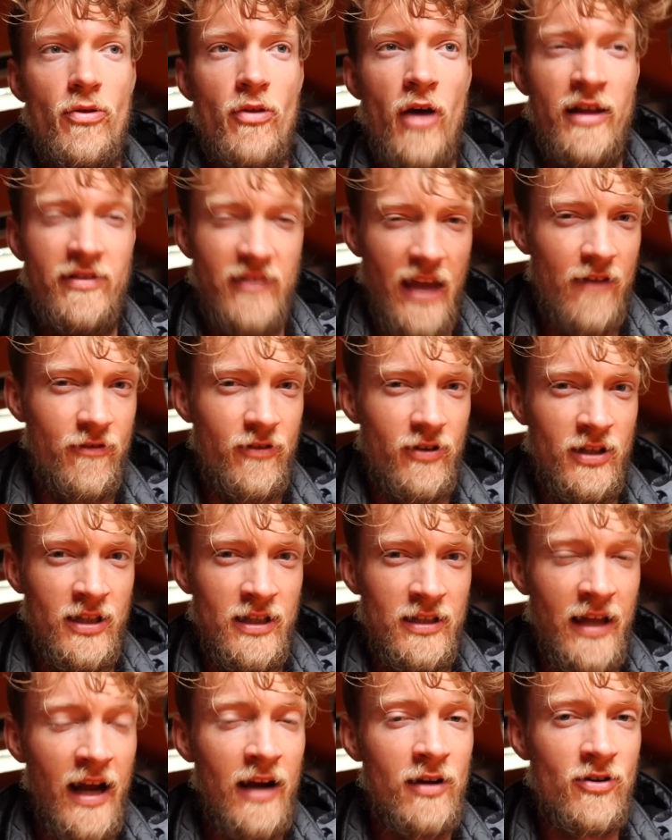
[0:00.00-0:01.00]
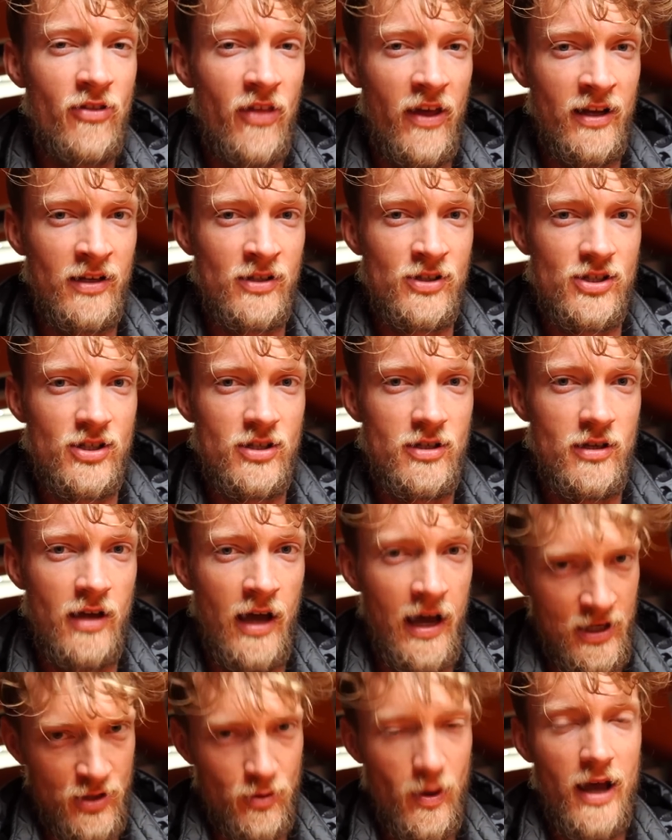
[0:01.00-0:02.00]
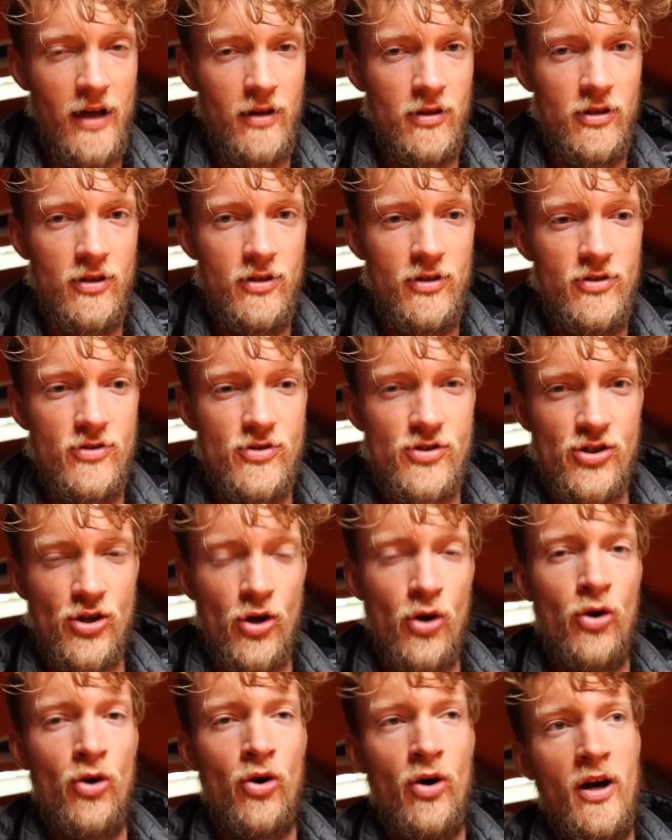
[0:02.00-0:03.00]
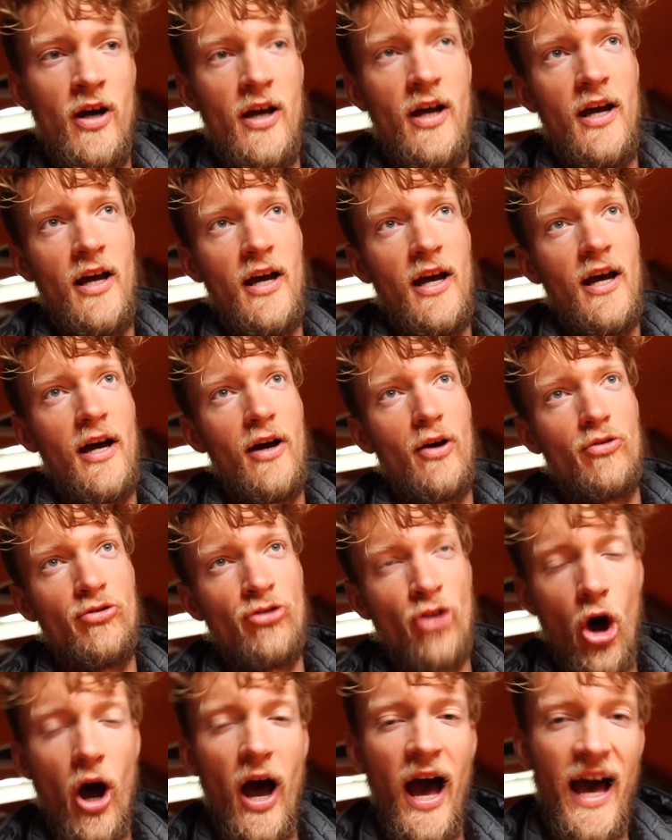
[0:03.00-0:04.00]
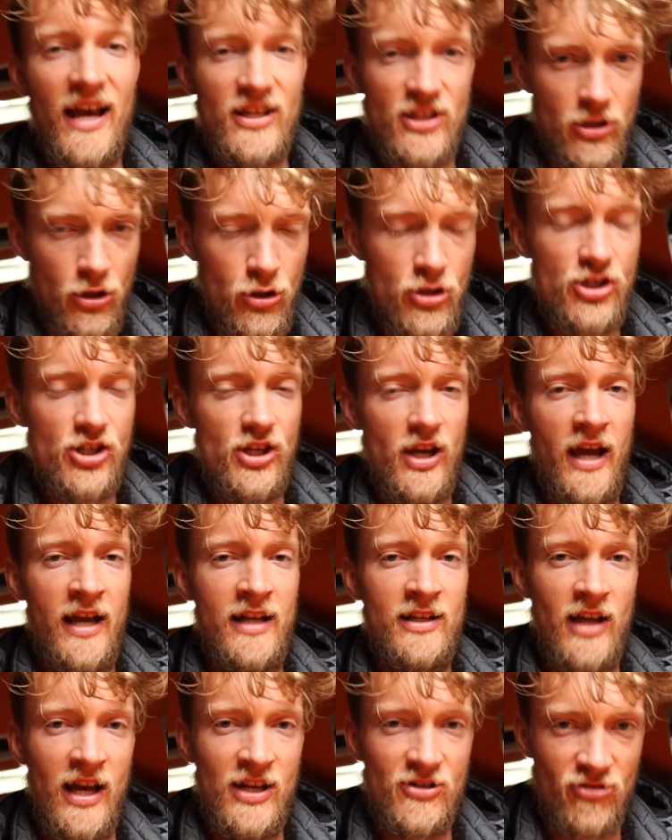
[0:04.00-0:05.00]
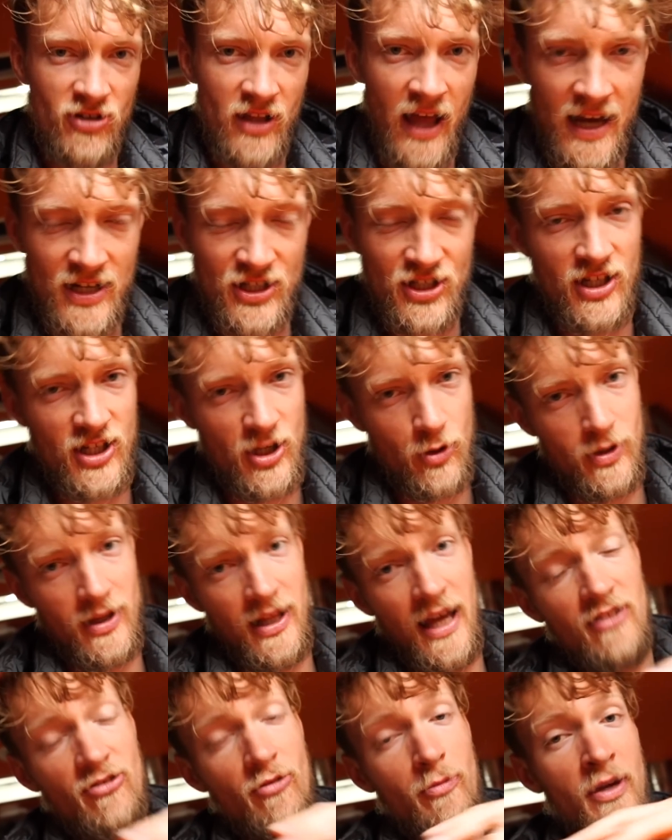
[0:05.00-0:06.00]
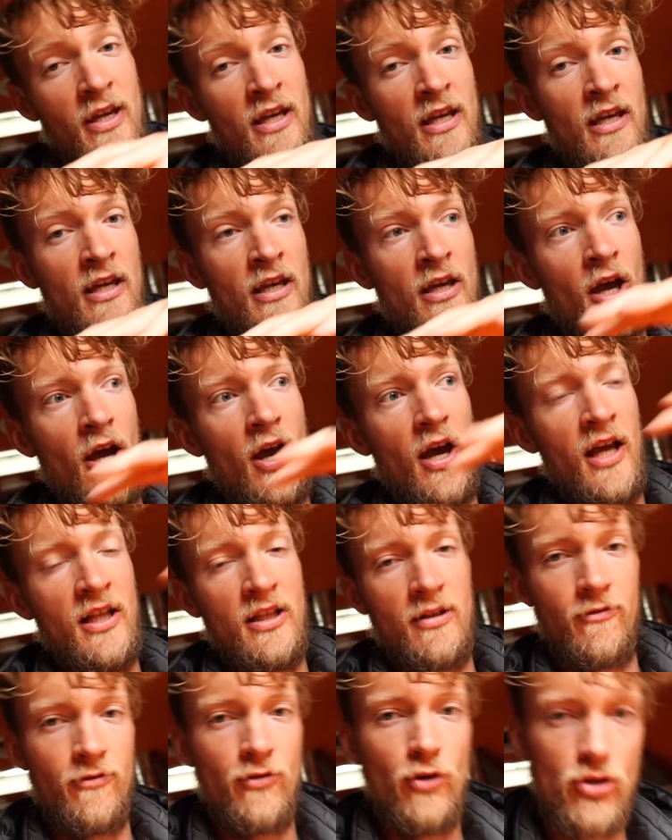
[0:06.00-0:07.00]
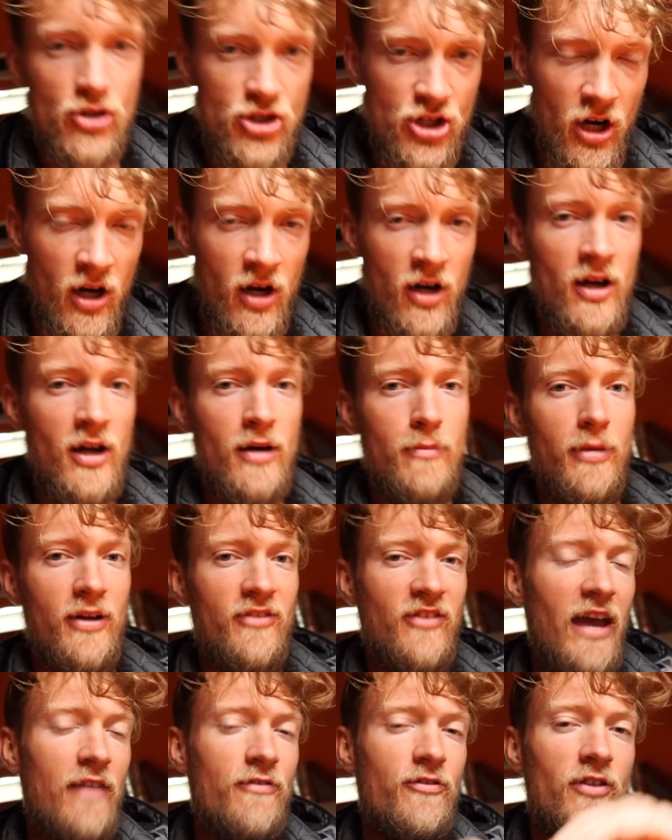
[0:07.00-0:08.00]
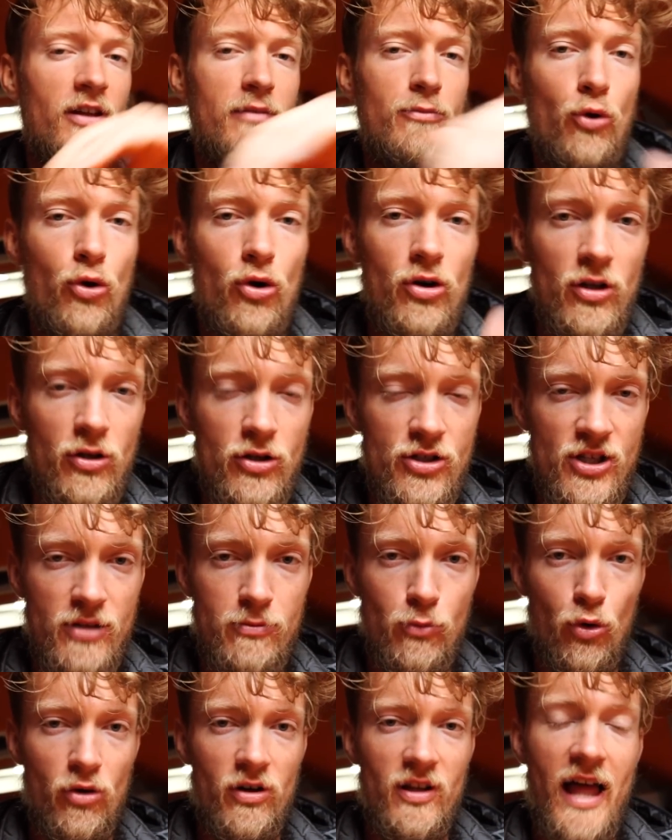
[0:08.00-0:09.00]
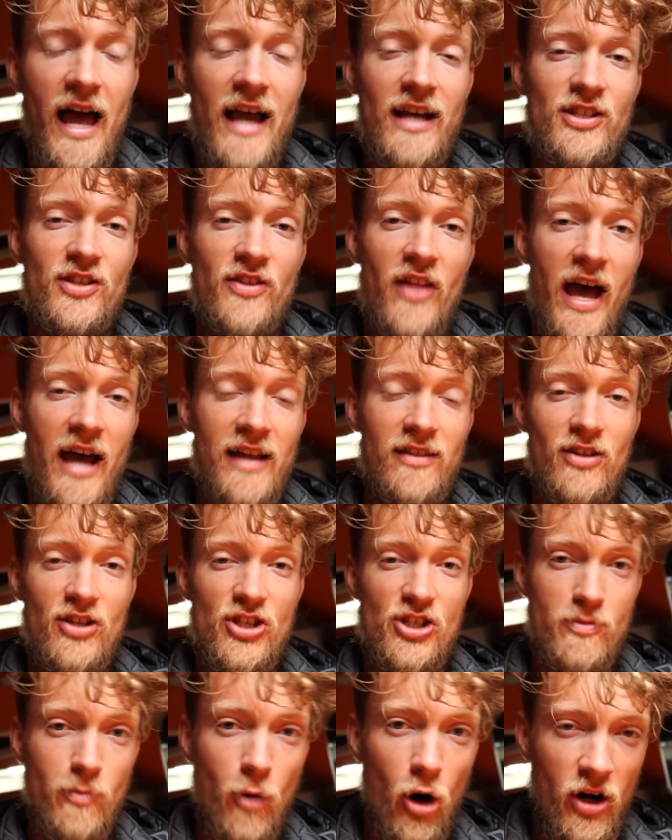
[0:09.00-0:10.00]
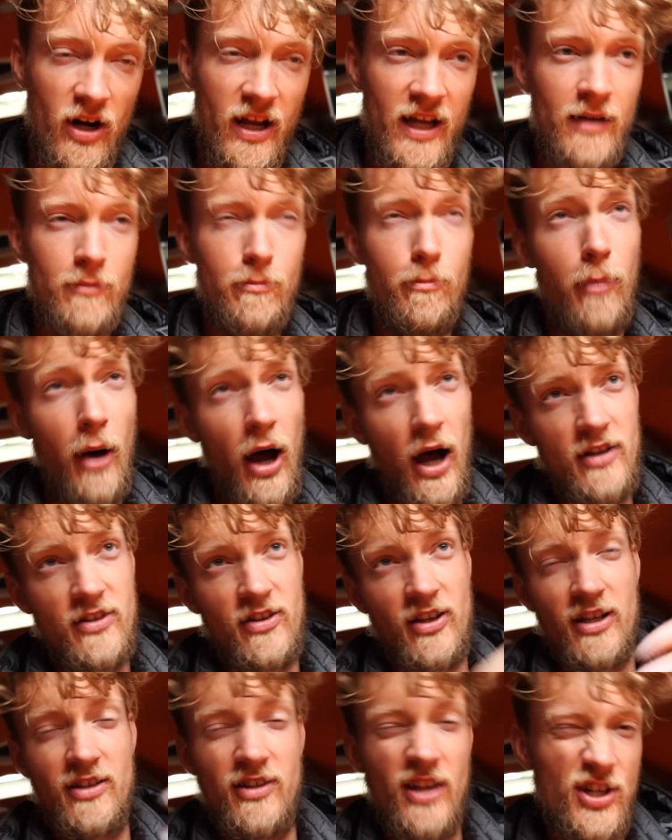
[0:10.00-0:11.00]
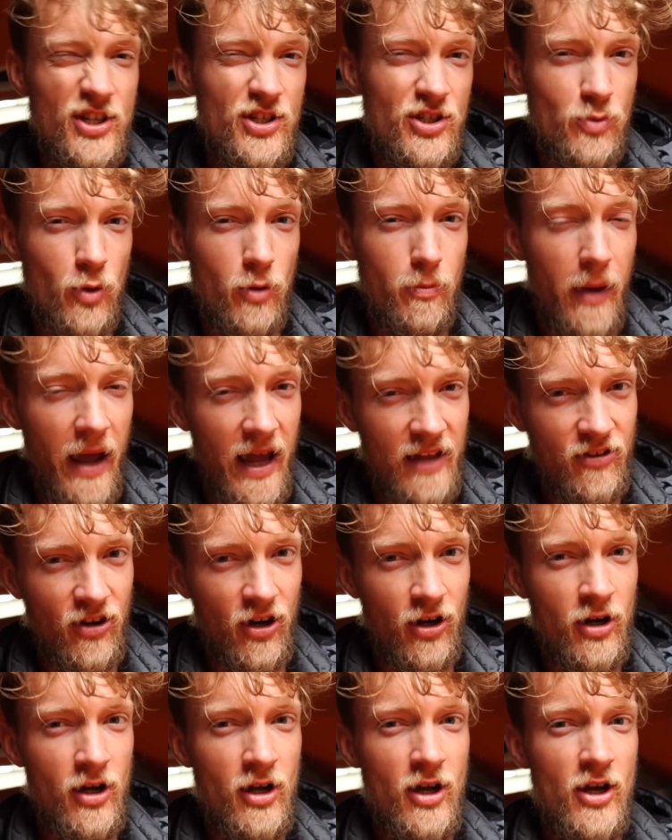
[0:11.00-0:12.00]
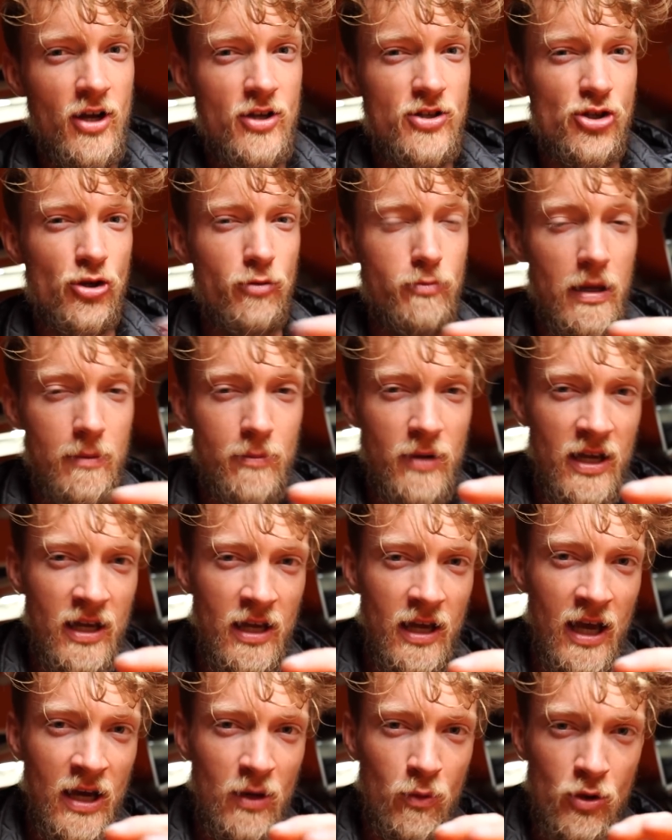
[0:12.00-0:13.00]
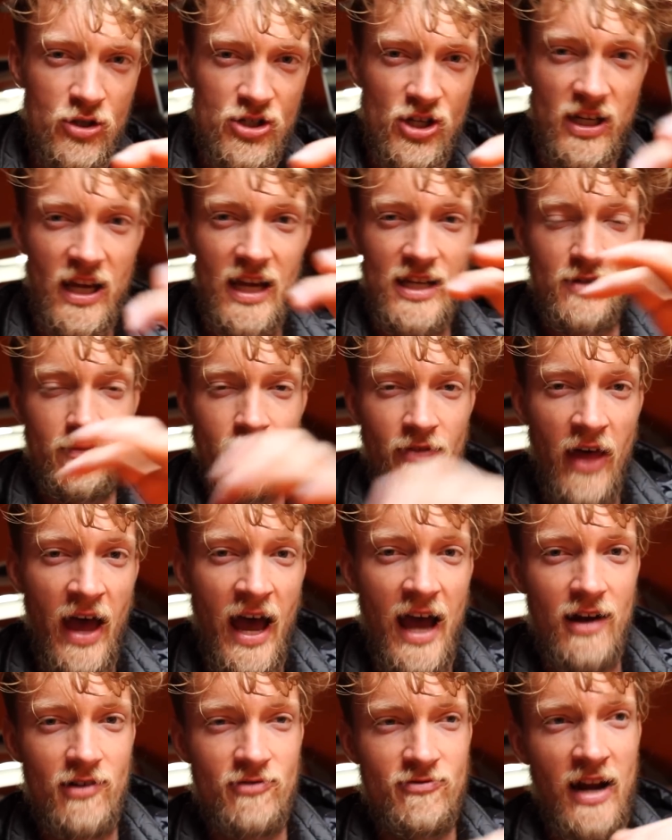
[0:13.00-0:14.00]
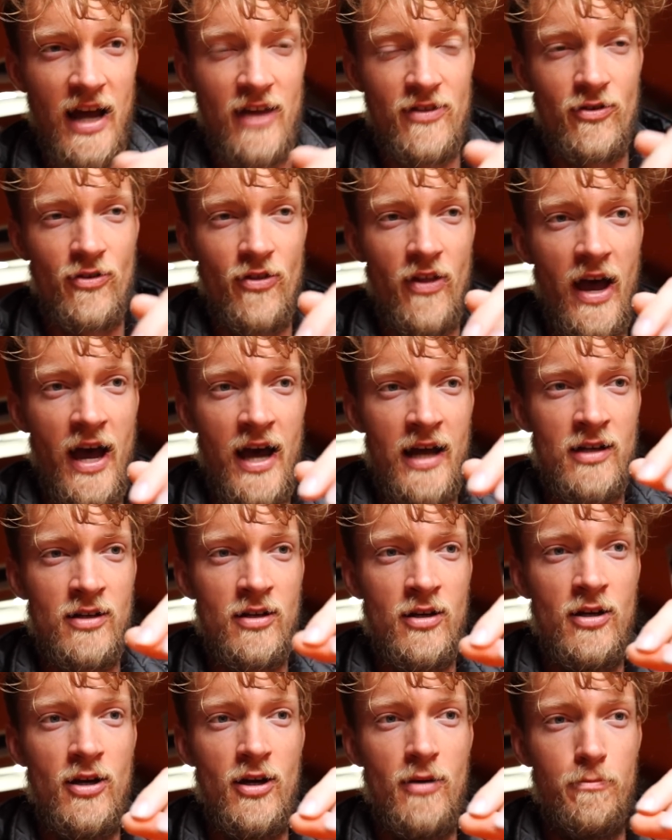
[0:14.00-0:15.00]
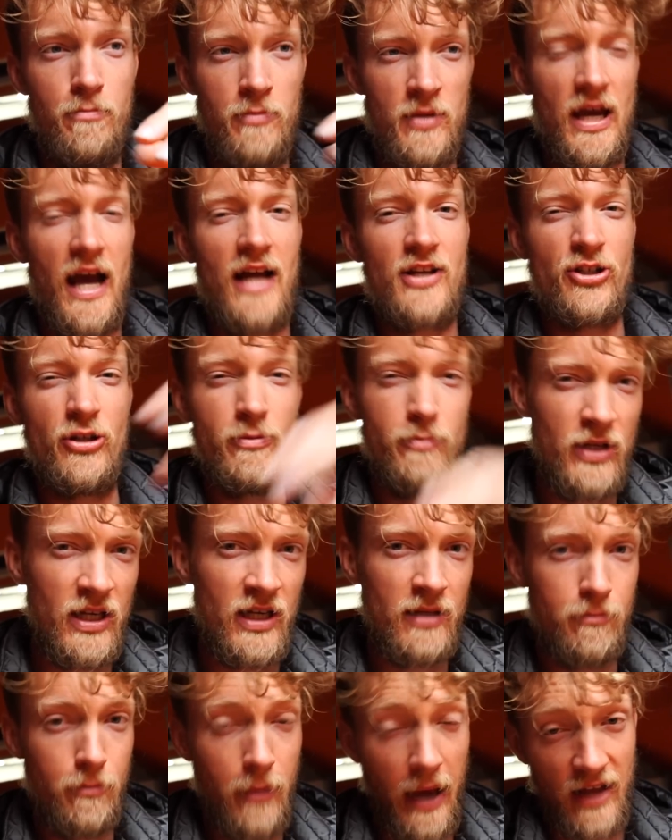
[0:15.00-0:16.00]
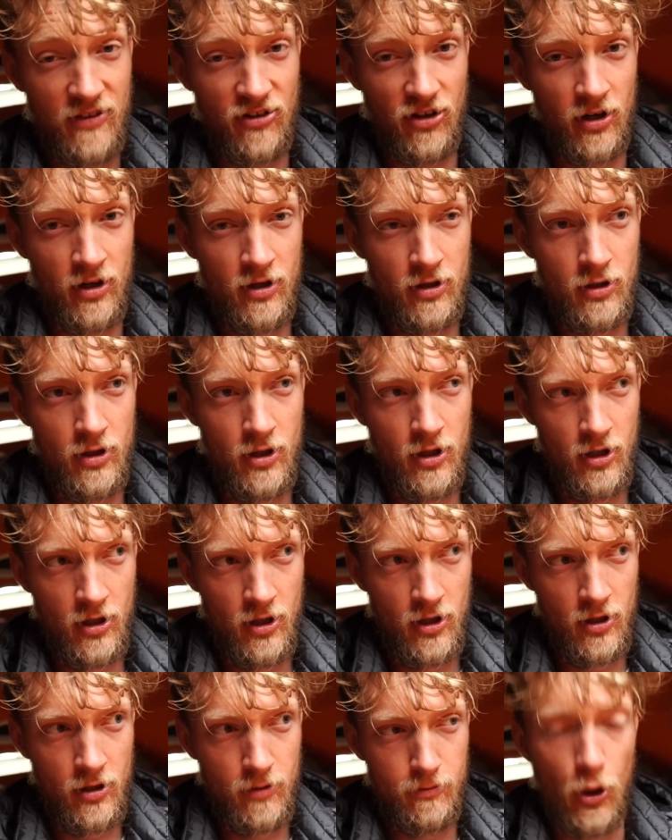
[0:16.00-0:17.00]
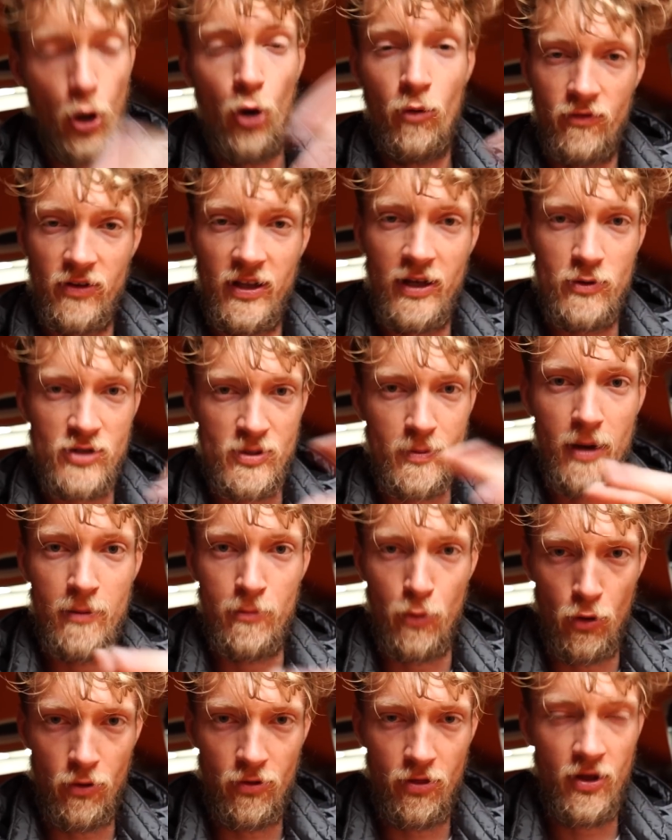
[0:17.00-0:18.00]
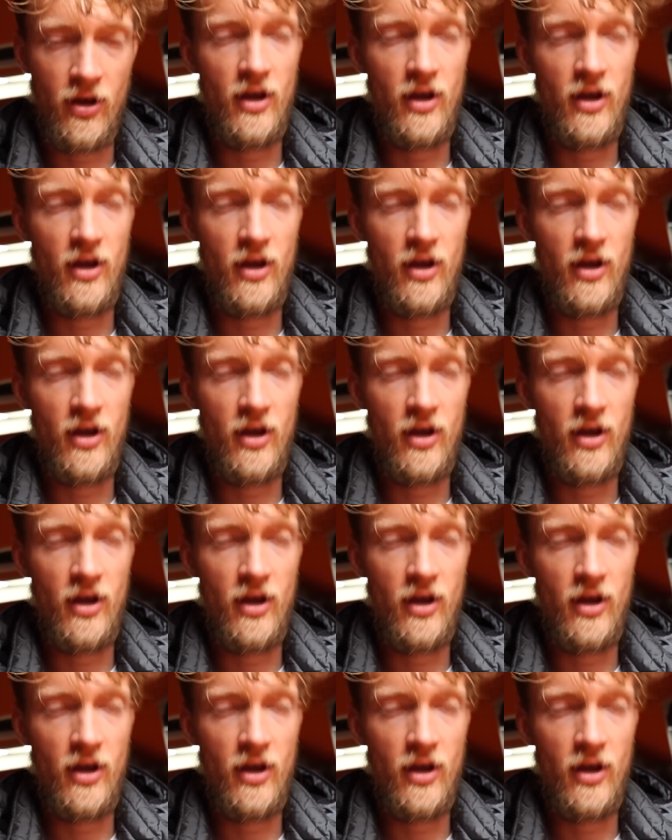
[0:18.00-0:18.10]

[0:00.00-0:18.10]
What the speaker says: I definitely learned things as well. So not as loose and as relaxed as I would like to be in the future, but definitely more loose and more relaxed than this morning. But the conditions were better, so maybe it was a case of that rather than me actually being better. But hopefully it was a bit of both.